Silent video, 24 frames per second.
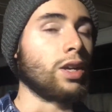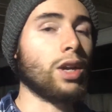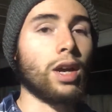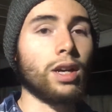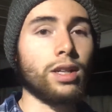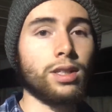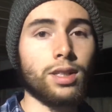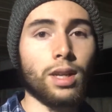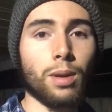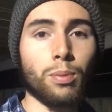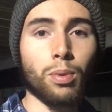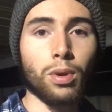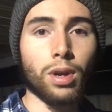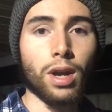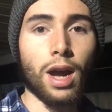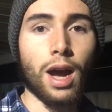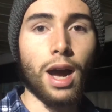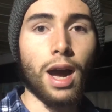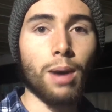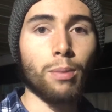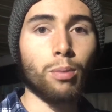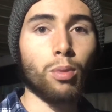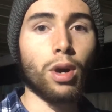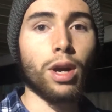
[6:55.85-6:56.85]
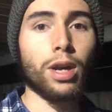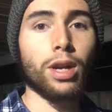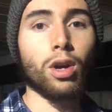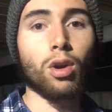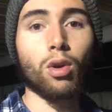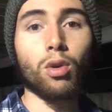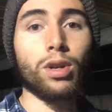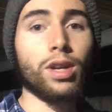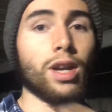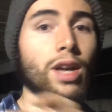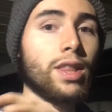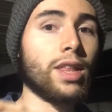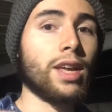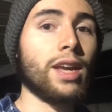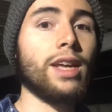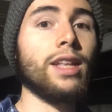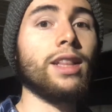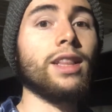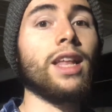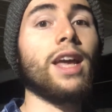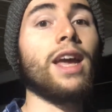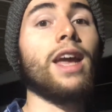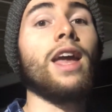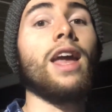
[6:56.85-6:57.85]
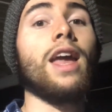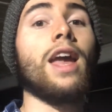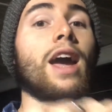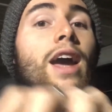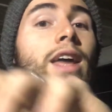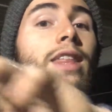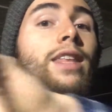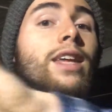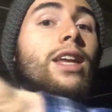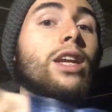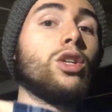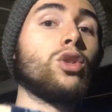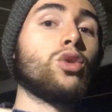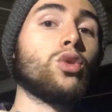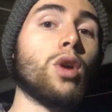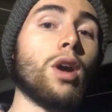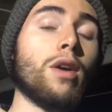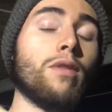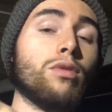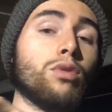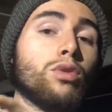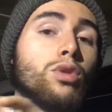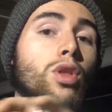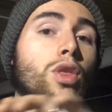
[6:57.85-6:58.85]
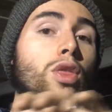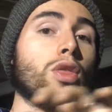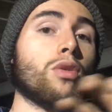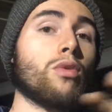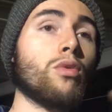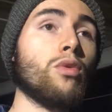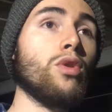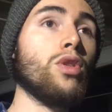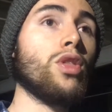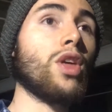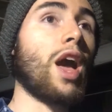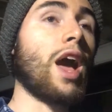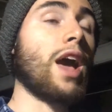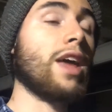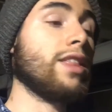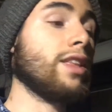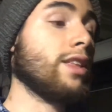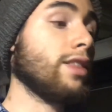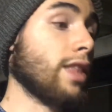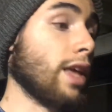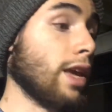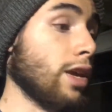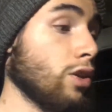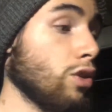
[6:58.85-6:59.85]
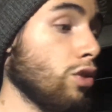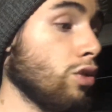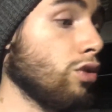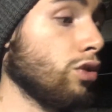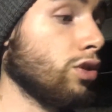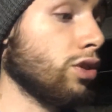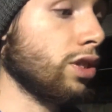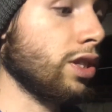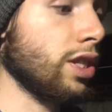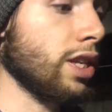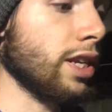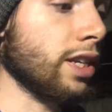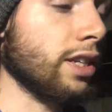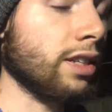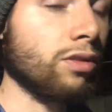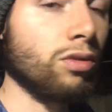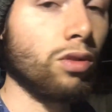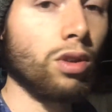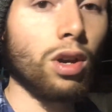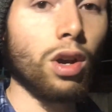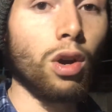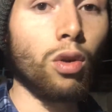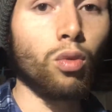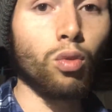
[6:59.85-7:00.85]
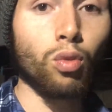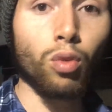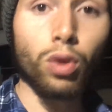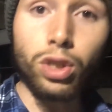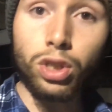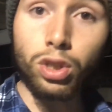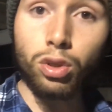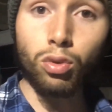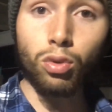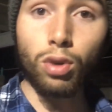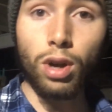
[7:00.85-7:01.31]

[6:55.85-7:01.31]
separate carburetor or another inlet, and then it travels through that, and then they use the original